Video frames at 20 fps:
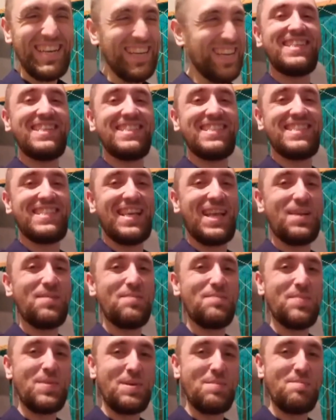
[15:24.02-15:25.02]
They
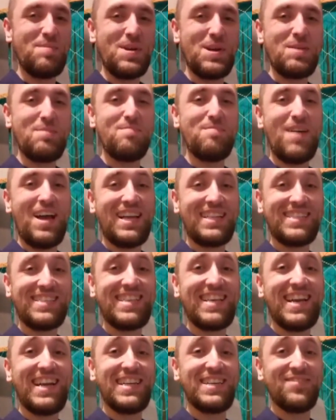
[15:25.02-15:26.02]
say Big Money
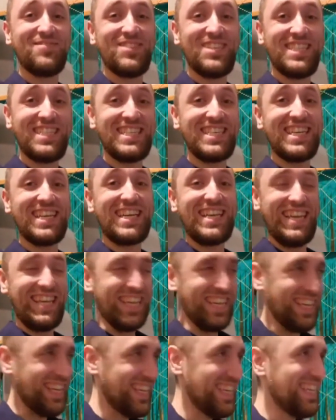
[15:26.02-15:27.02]
Matt's kind of a dick.